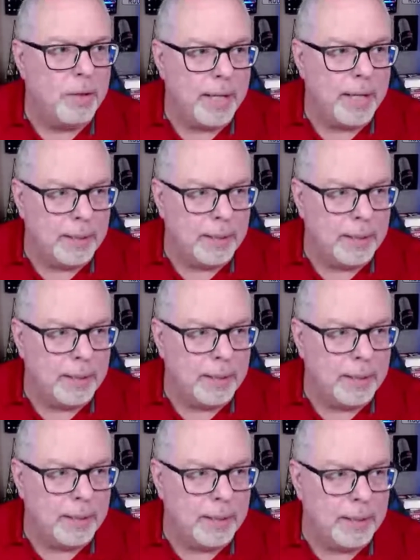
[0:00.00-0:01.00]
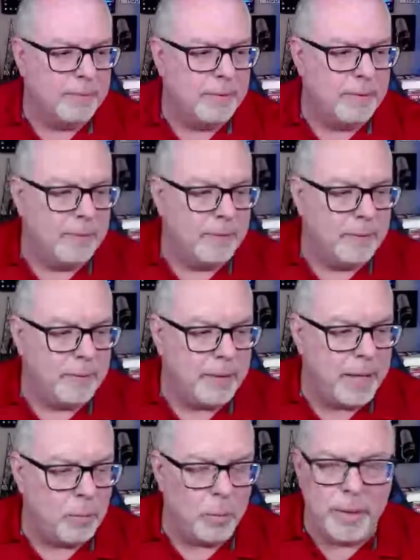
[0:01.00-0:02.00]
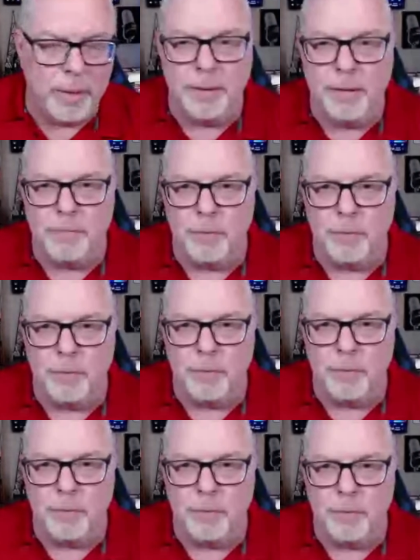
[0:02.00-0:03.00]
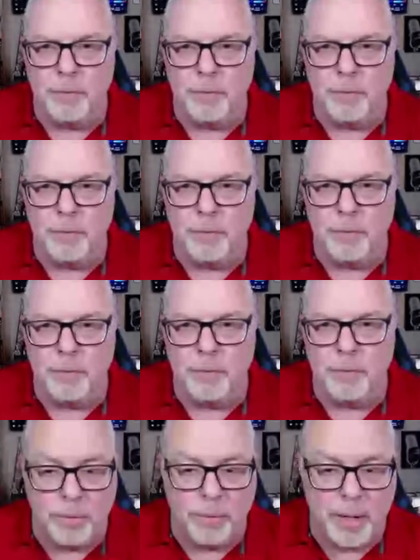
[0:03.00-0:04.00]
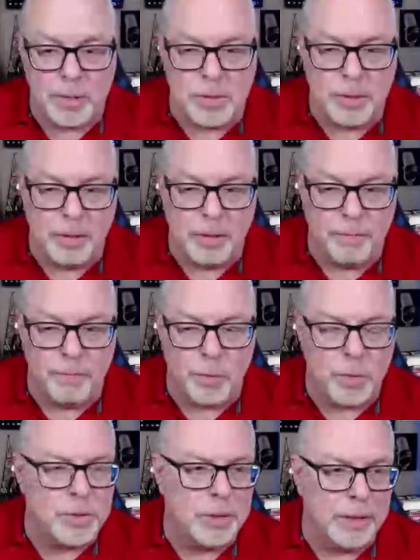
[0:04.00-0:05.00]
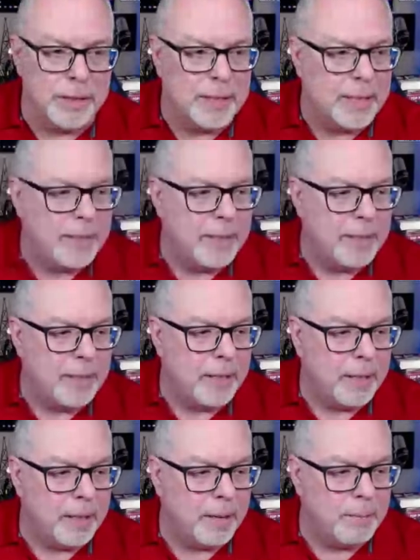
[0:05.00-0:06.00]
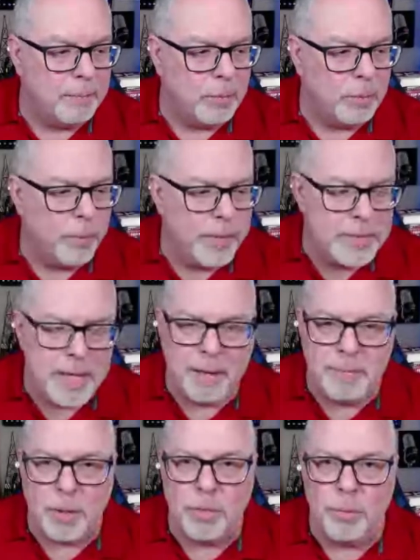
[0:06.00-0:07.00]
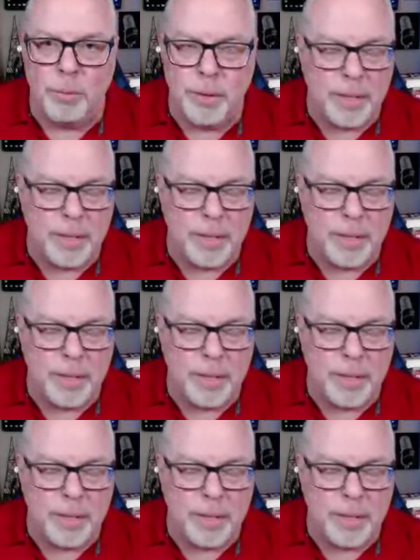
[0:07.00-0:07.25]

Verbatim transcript: Helene. That went a different direction and it came our direction and unfortunately uh, wreaked havoc through the